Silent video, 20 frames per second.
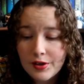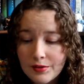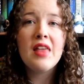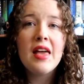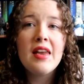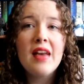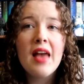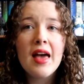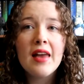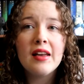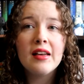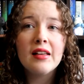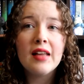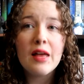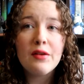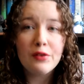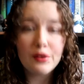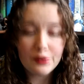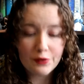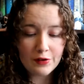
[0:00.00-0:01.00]
Then at
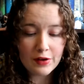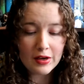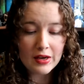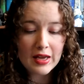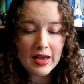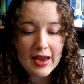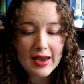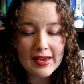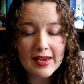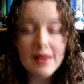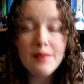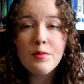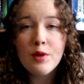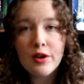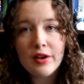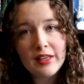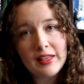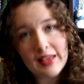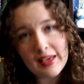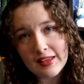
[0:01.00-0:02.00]
11:30 AM
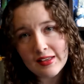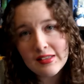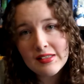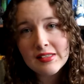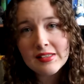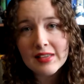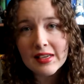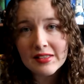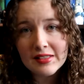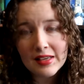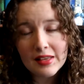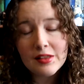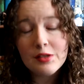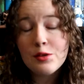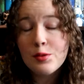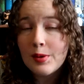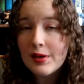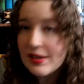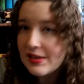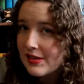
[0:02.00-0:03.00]
on again Sunday the
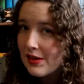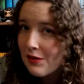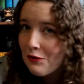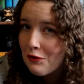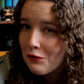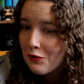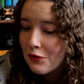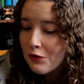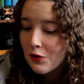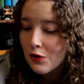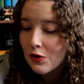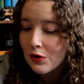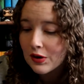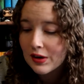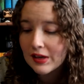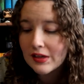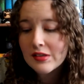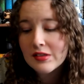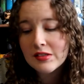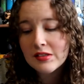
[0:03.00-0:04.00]
27th of
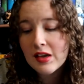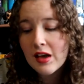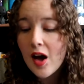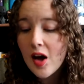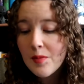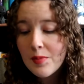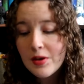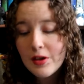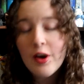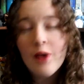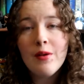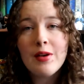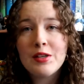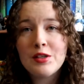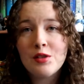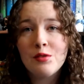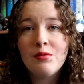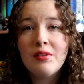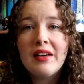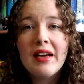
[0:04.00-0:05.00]
August, I'll be going
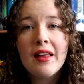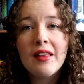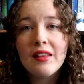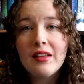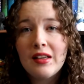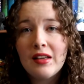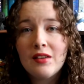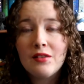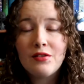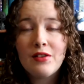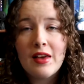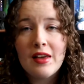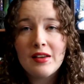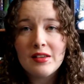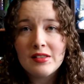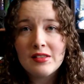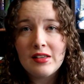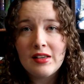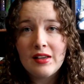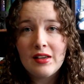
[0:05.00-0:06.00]
to Reality and
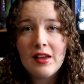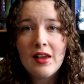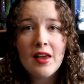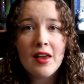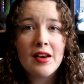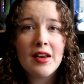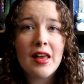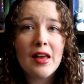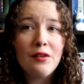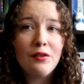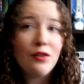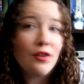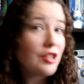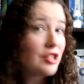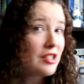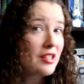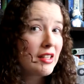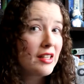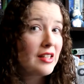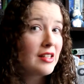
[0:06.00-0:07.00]
Fantasy. Now
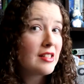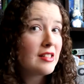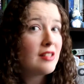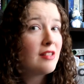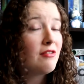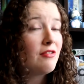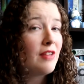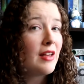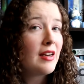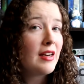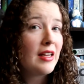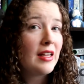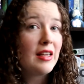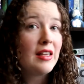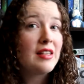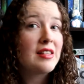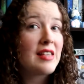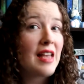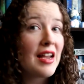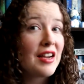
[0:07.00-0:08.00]
unfortunately this event
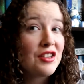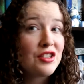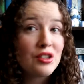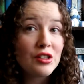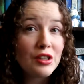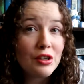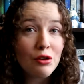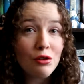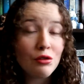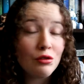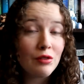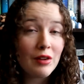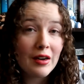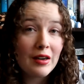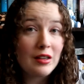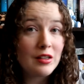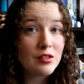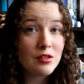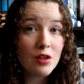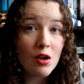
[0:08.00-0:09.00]
is actually
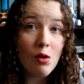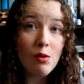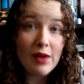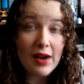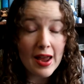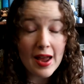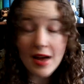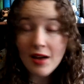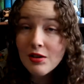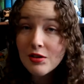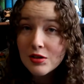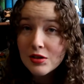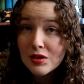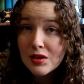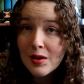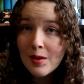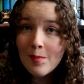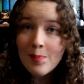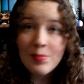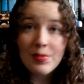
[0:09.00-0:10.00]
already sold out.
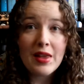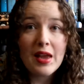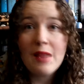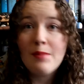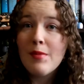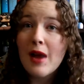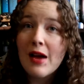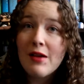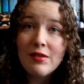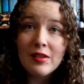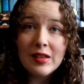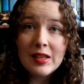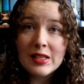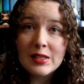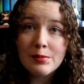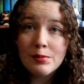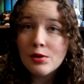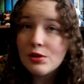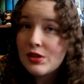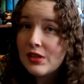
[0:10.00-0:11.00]
They might
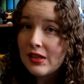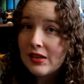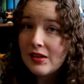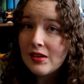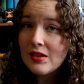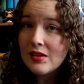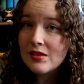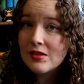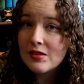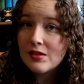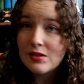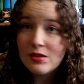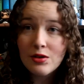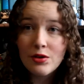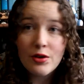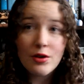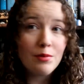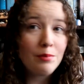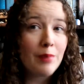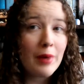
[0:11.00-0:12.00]
release more tickets,
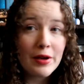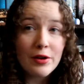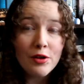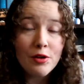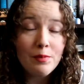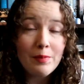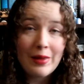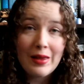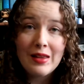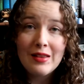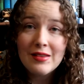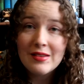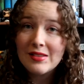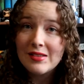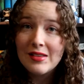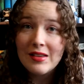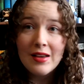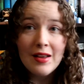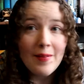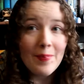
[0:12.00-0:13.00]
so by all
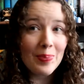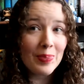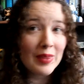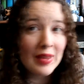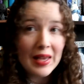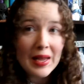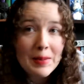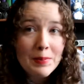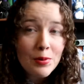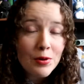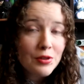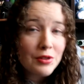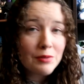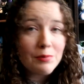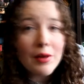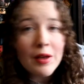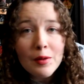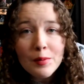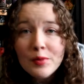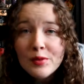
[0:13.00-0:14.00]
means keep on the
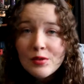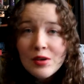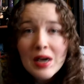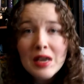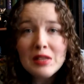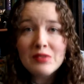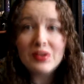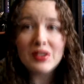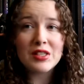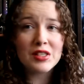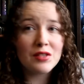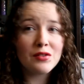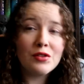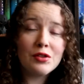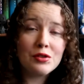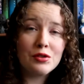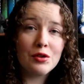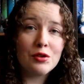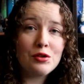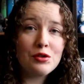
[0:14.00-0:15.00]
Melbourne's Writers'
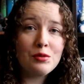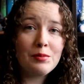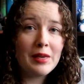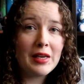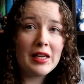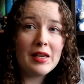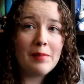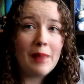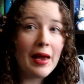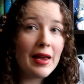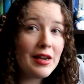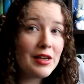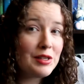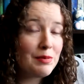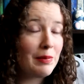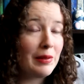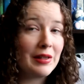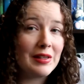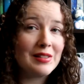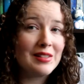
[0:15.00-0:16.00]
Festival social media
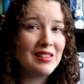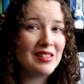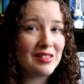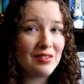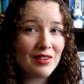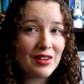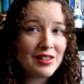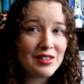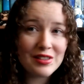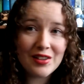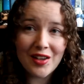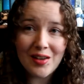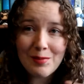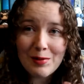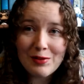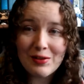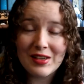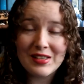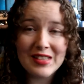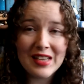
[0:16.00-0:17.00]
page because this event is going to
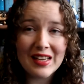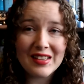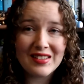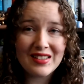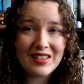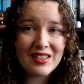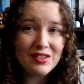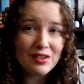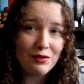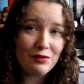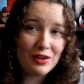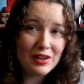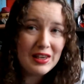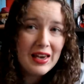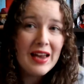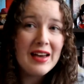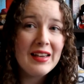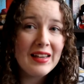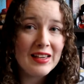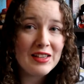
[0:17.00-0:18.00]
be fantastic, so if you
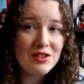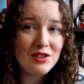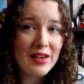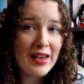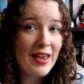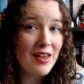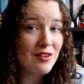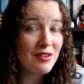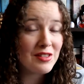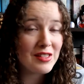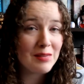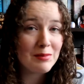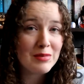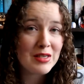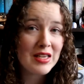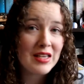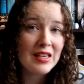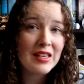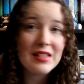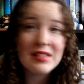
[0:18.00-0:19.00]
can get your hand on some
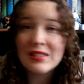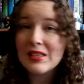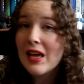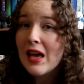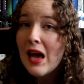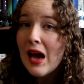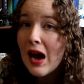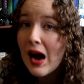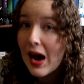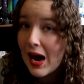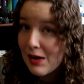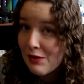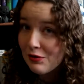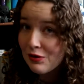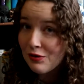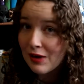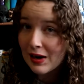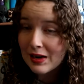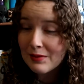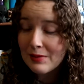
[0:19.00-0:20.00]
tickets, I
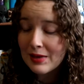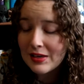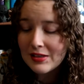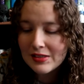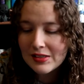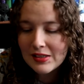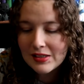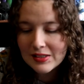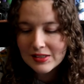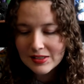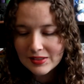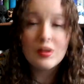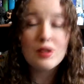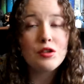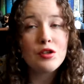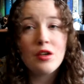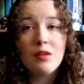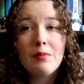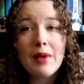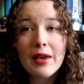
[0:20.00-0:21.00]
would recommend it. The
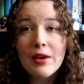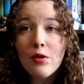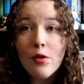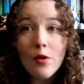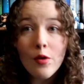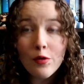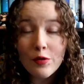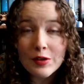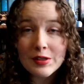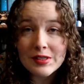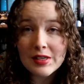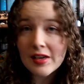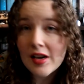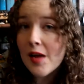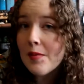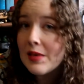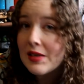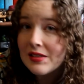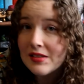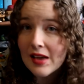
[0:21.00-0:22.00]
two main authors that
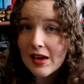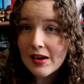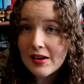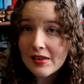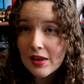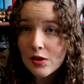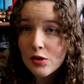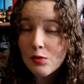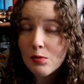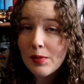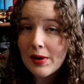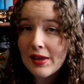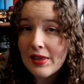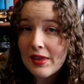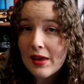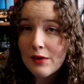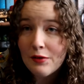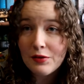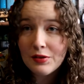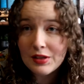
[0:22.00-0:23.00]
I'm excited that will be
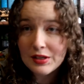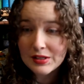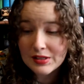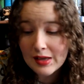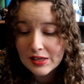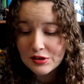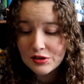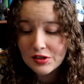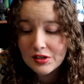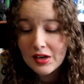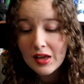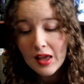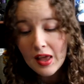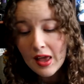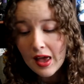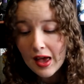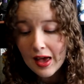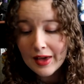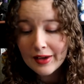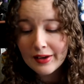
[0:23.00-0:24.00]
there for this session
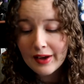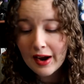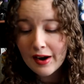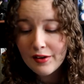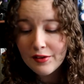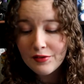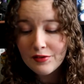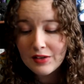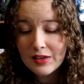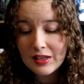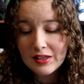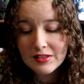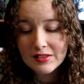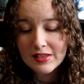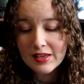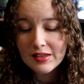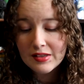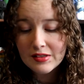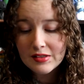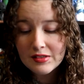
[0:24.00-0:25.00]
are Gareth Nix
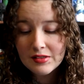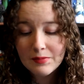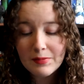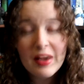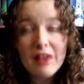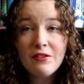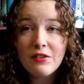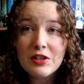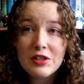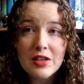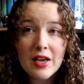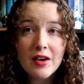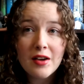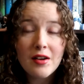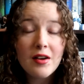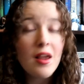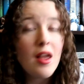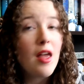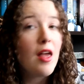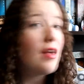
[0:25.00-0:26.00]
and Samantha
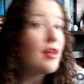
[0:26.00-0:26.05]
Shannon.